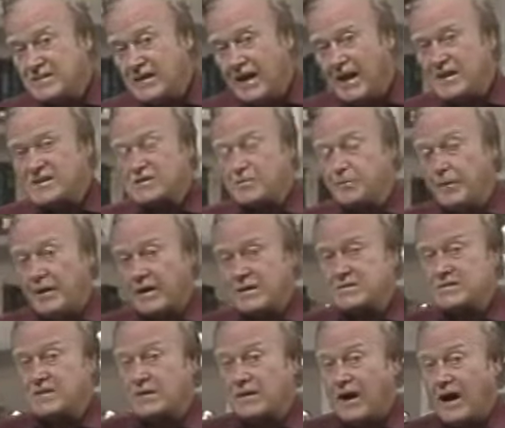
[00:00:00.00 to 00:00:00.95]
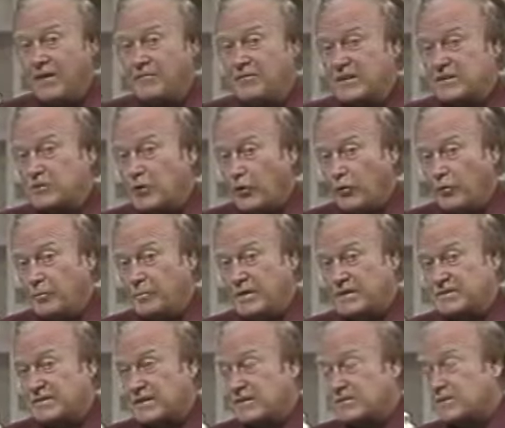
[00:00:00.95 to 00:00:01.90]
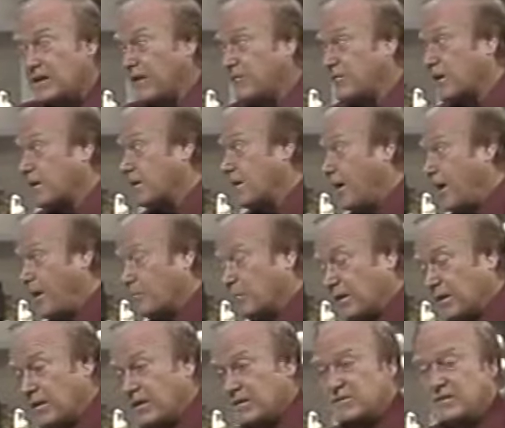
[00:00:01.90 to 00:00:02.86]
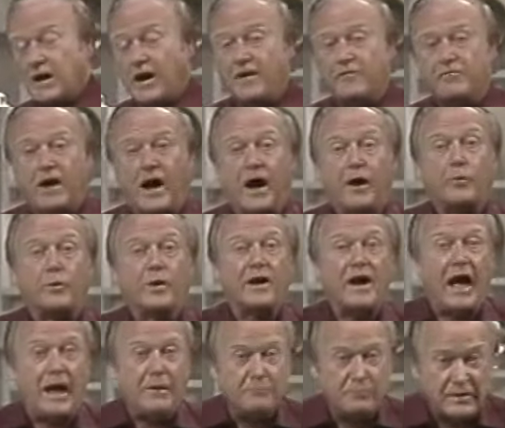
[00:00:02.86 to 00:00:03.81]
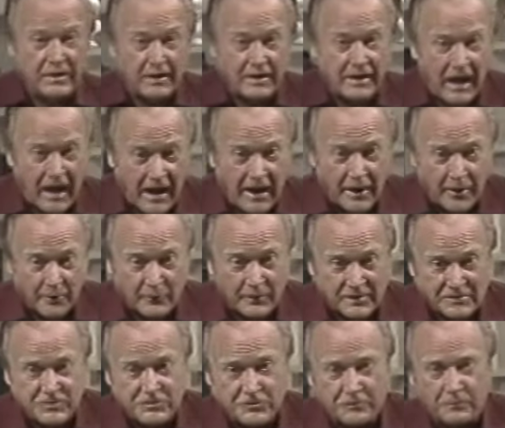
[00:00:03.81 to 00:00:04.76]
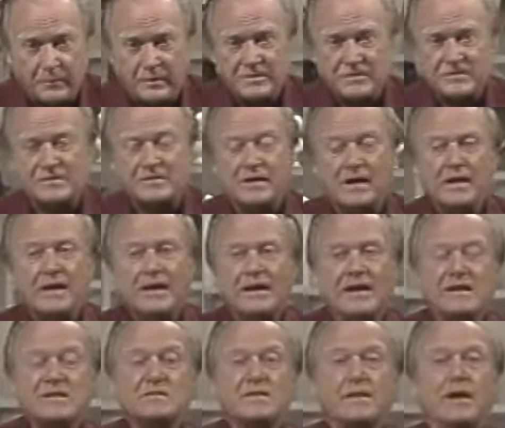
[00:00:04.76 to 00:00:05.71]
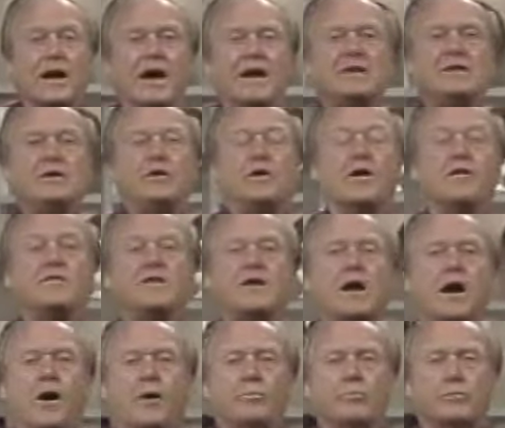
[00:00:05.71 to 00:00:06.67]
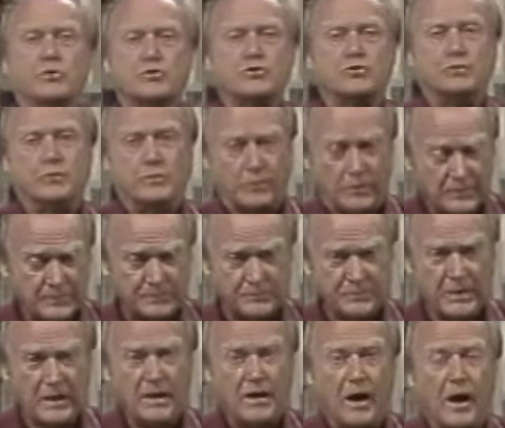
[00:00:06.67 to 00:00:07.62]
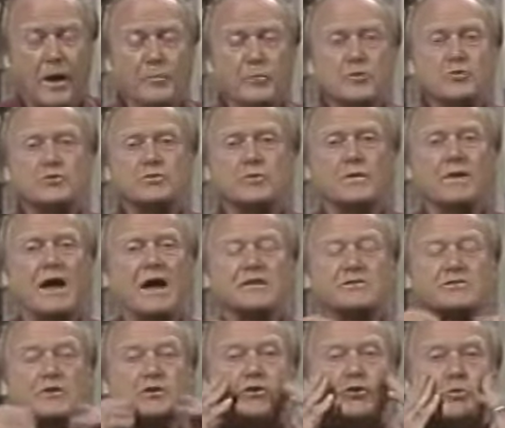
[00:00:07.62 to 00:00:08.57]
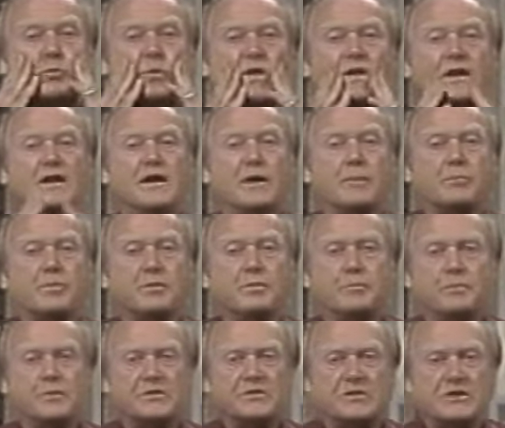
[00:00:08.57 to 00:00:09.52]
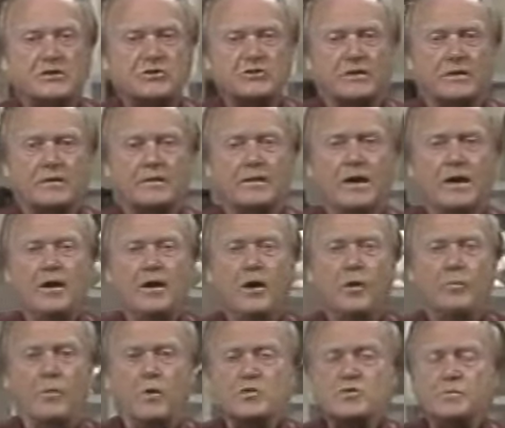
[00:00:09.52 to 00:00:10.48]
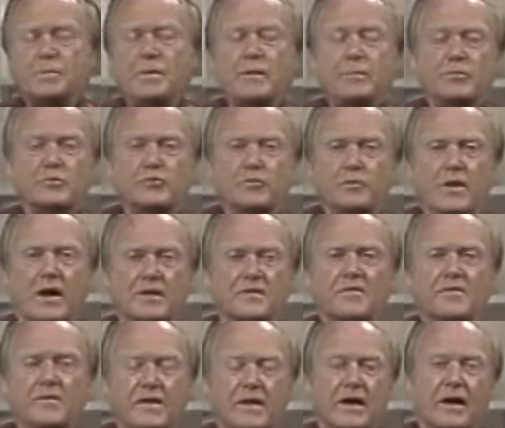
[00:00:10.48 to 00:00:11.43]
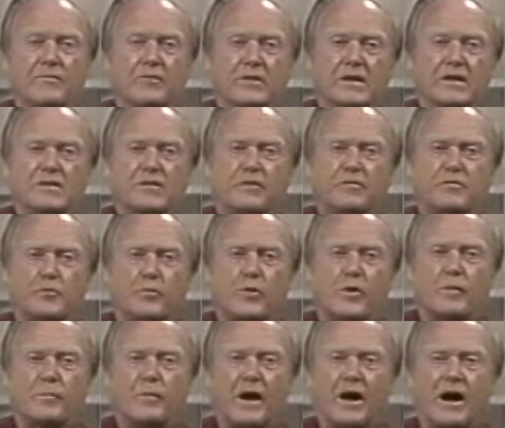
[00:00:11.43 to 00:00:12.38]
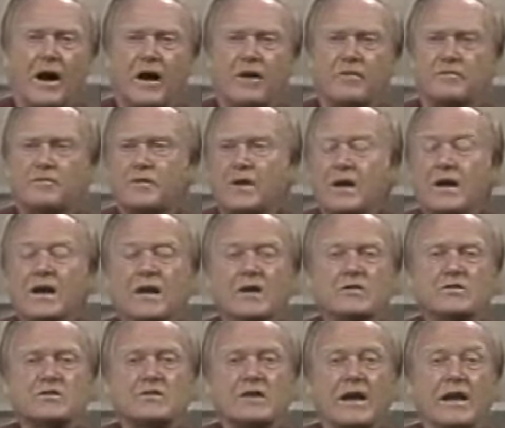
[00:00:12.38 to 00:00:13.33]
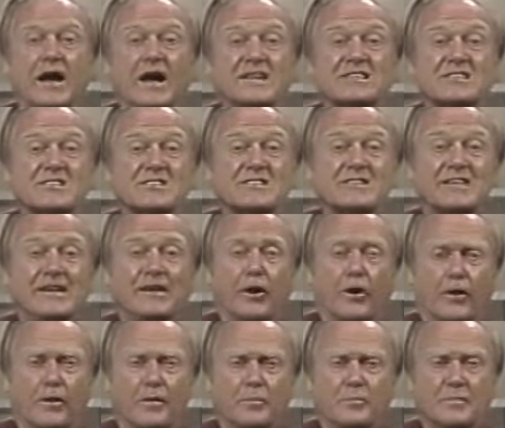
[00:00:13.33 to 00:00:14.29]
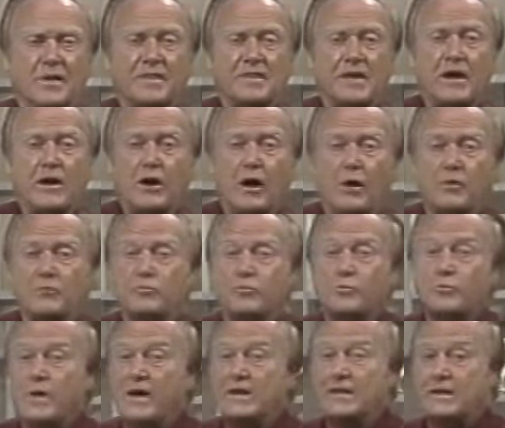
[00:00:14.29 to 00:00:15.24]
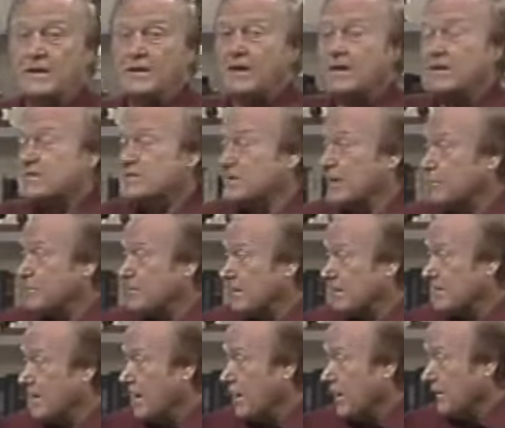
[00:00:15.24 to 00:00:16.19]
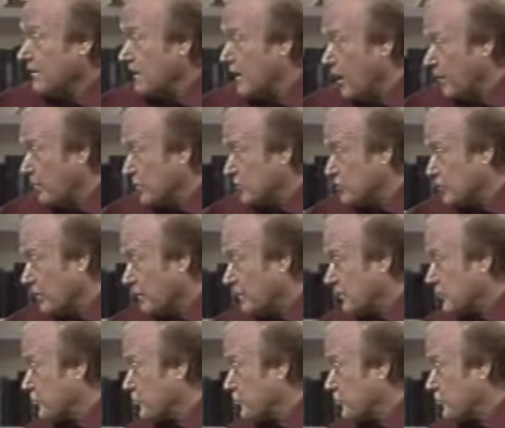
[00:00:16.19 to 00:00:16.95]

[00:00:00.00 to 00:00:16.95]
aspect of this whole business, of the commonness of our being air instruments, is the idea of the embouchure. Embouchure has to do with lip position. Most people do not think of it in the form of, say, a singer, but they uh, readily accept it the embouchure of a